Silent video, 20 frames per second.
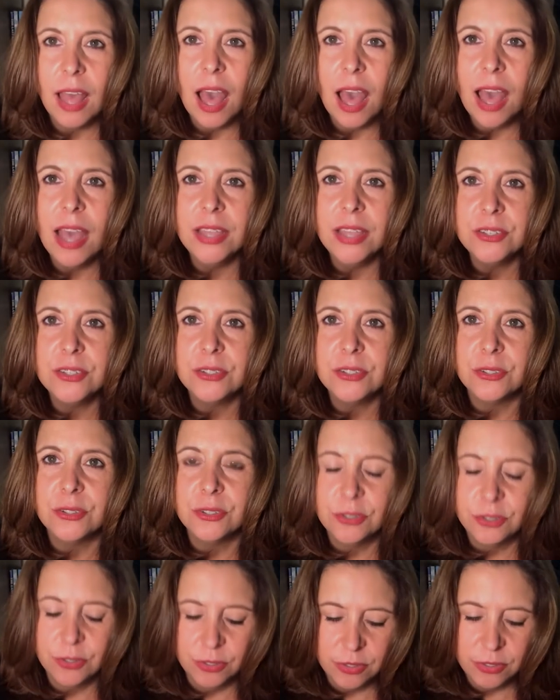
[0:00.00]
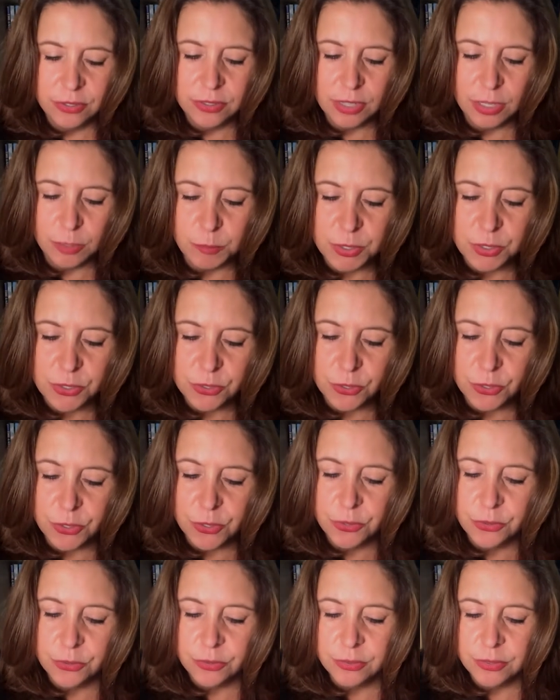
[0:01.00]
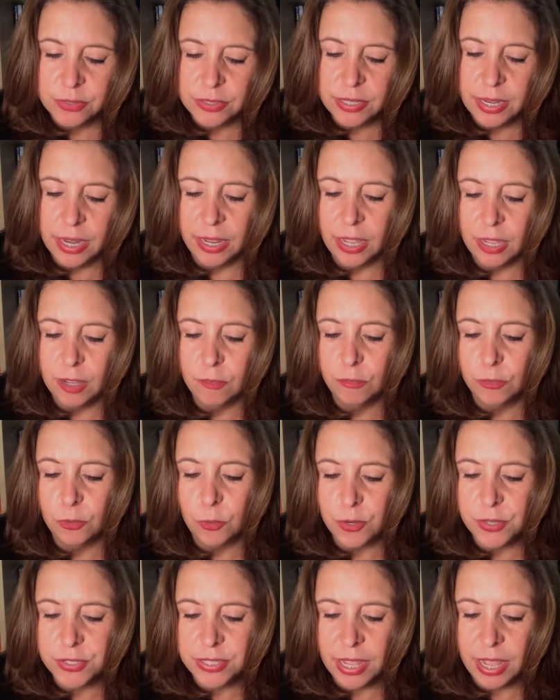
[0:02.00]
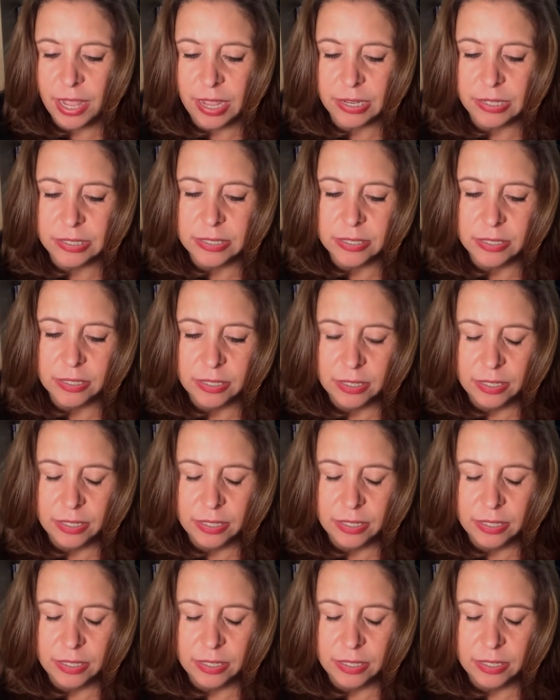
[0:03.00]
"I do," said Miss Soto, taking Flora's hand.